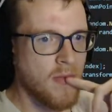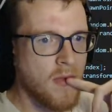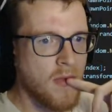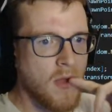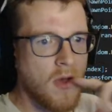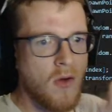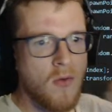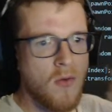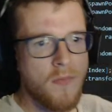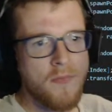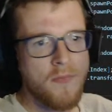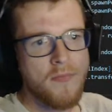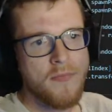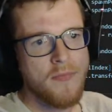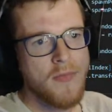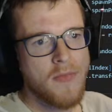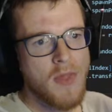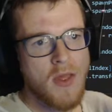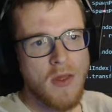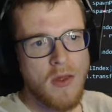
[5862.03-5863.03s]
Oh.
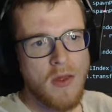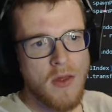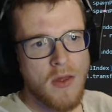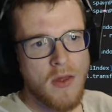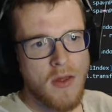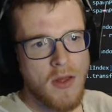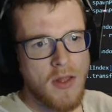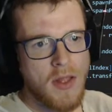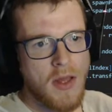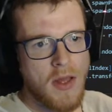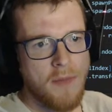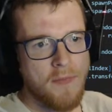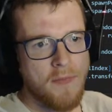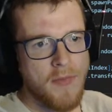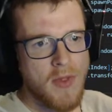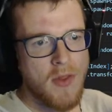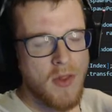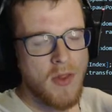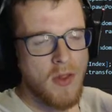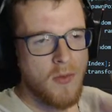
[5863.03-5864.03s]
And yeah,
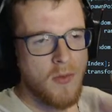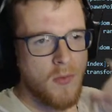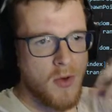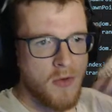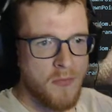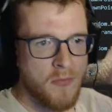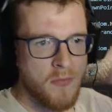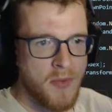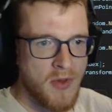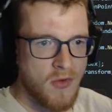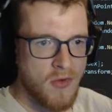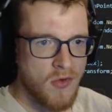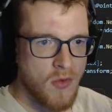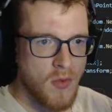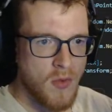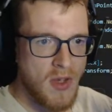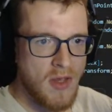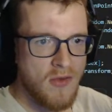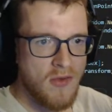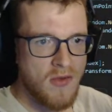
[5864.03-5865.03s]
it would have been so
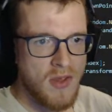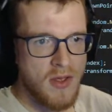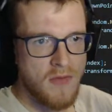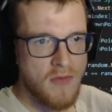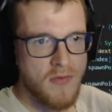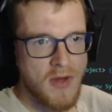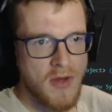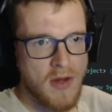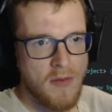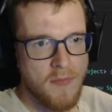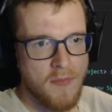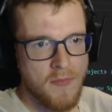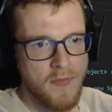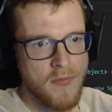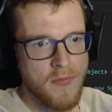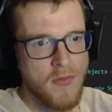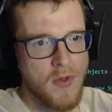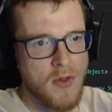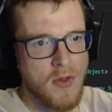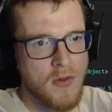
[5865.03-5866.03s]
easy if I'm
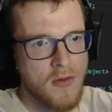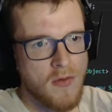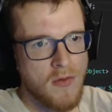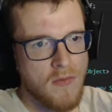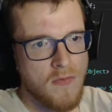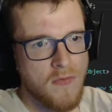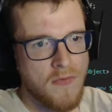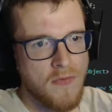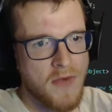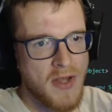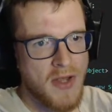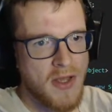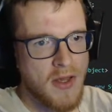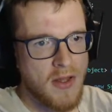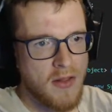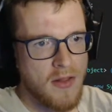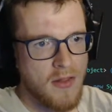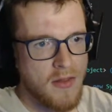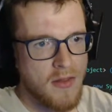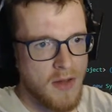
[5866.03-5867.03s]
not
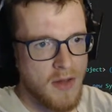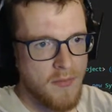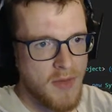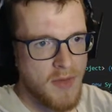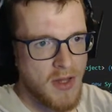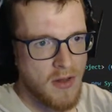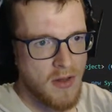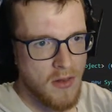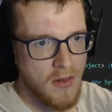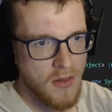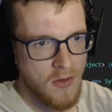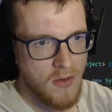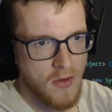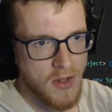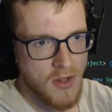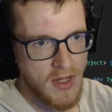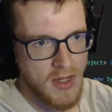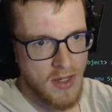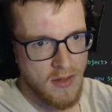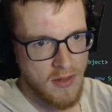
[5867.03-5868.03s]
fucking dumb and
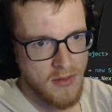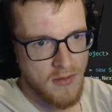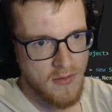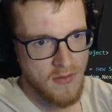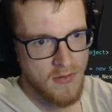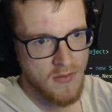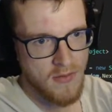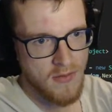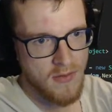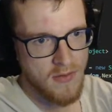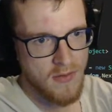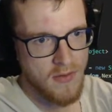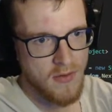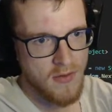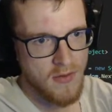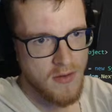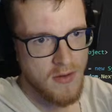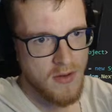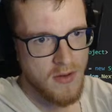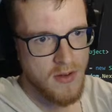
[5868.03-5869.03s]
look at
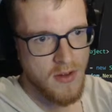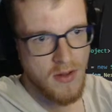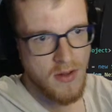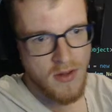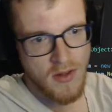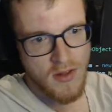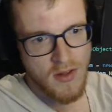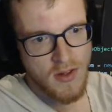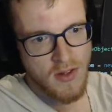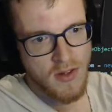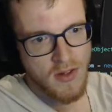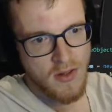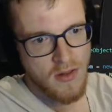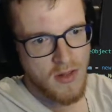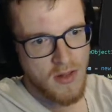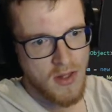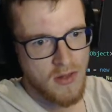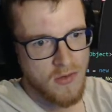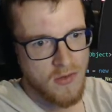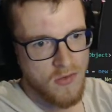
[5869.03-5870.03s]

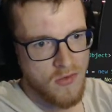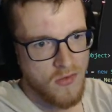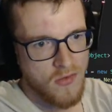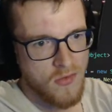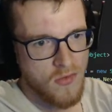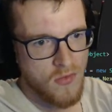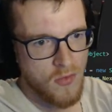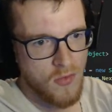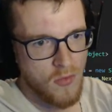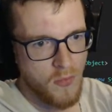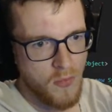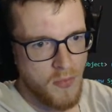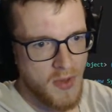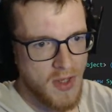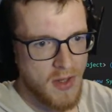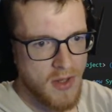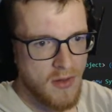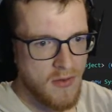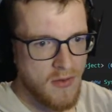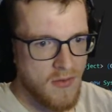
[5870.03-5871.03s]
that
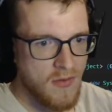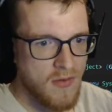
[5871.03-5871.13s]
stupid